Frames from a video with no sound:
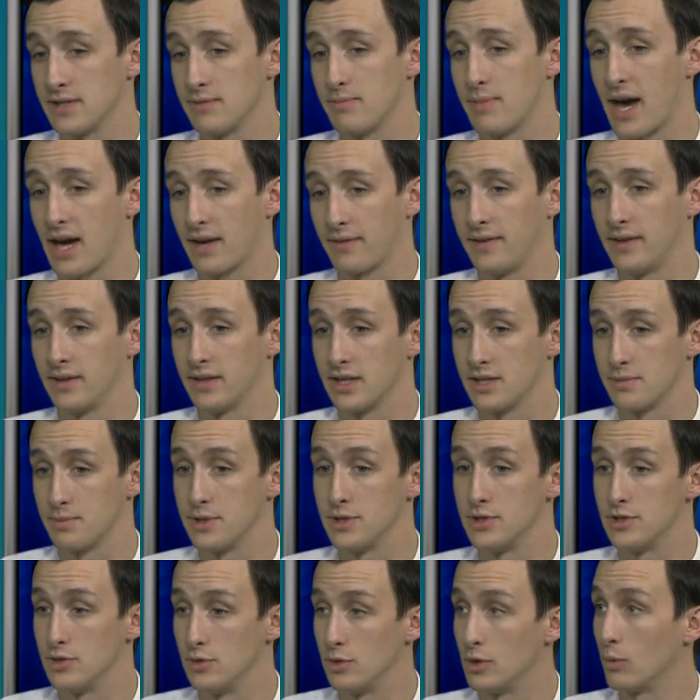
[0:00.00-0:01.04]
backfield has been
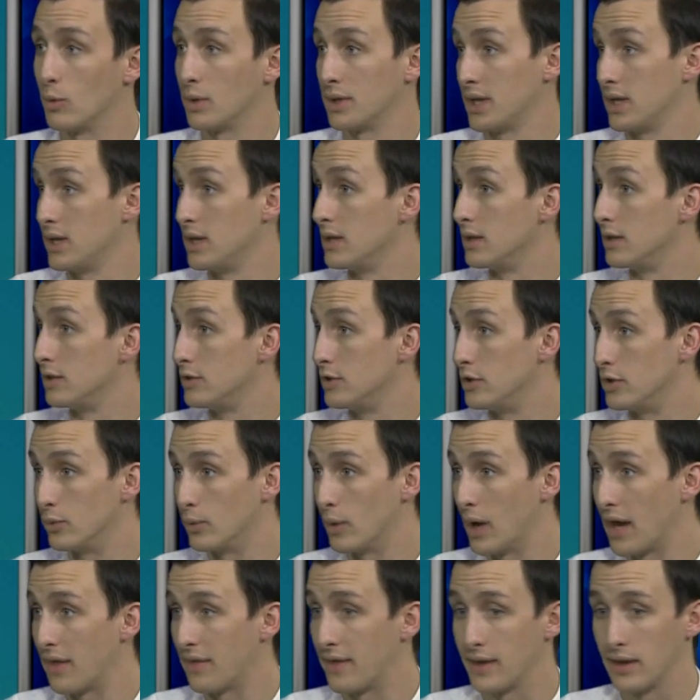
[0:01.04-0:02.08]
doing what they need to do.
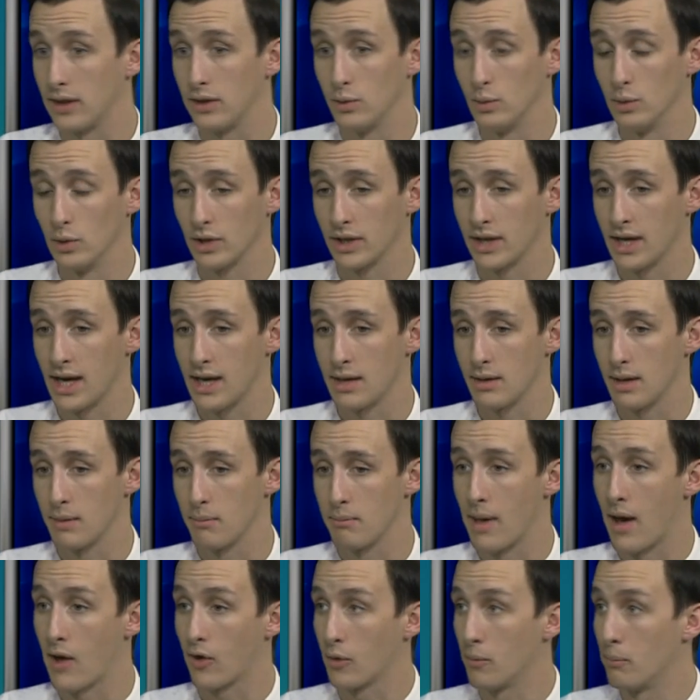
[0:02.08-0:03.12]
I think you look at
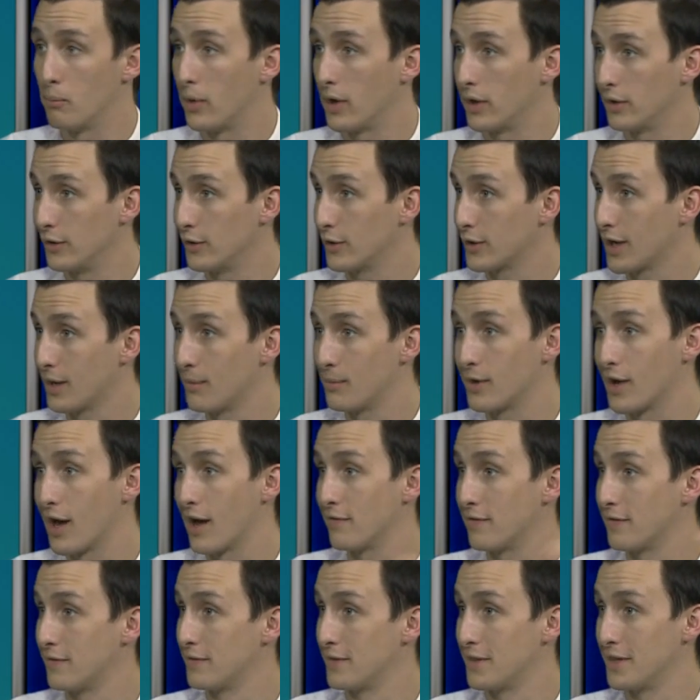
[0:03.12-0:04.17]
Malcolm Butler coming
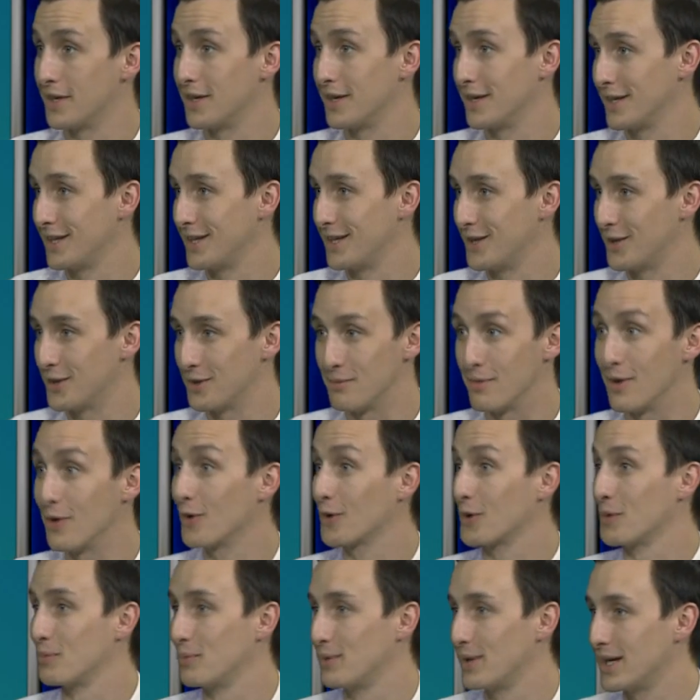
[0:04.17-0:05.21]
off of the, you know, the
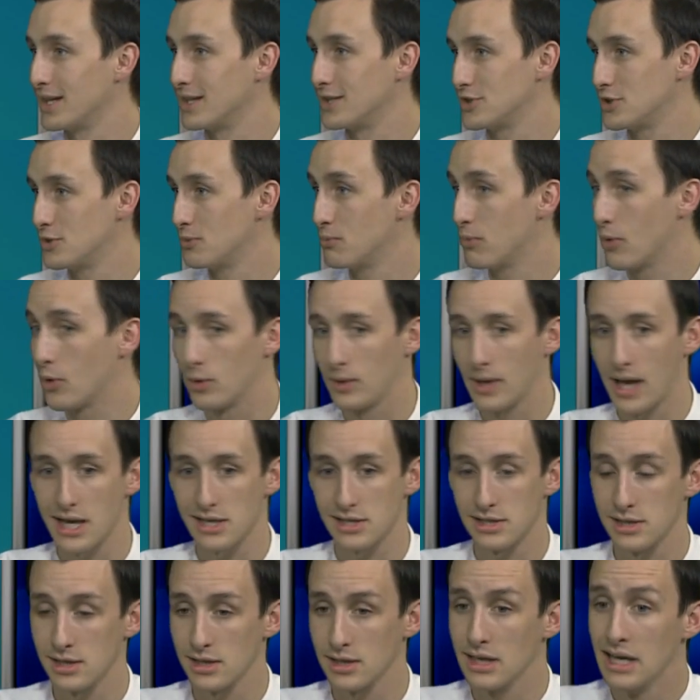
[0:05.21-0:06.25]
miracle play in the right. Super Bowl
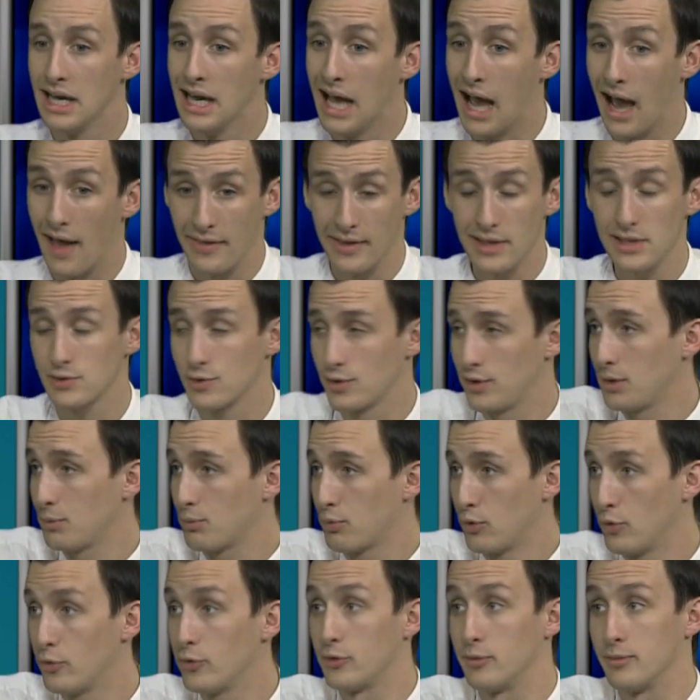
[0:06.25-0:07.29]
last year. I think he's really
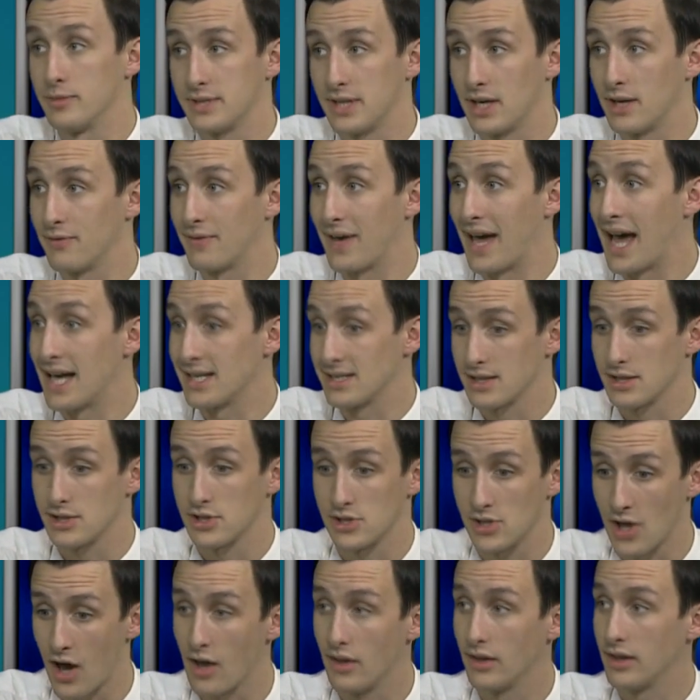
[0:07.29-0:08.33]
proven himself as a
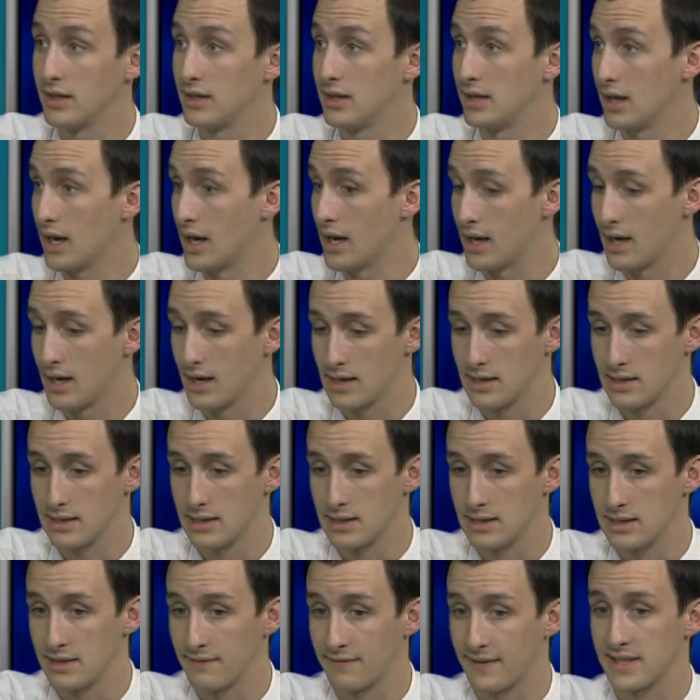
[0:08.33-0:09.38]
solid mm-hmm. uh,
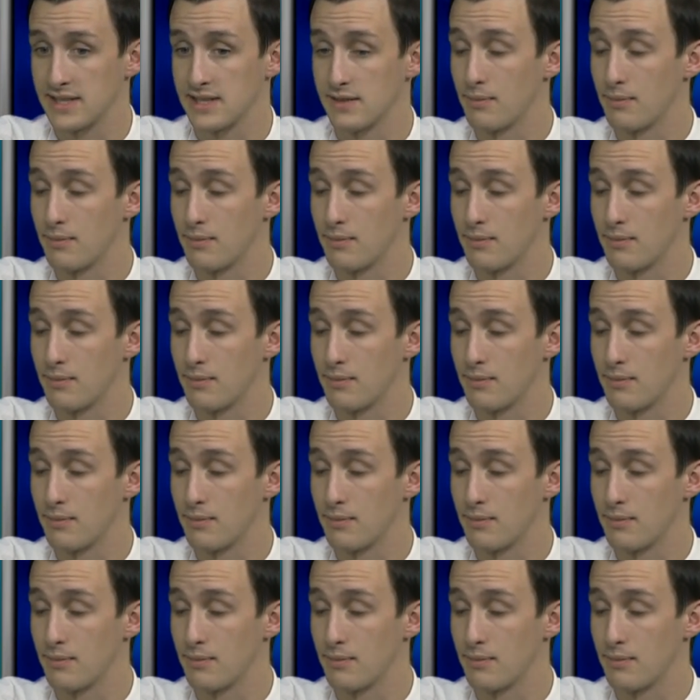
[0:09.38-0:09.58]
defensive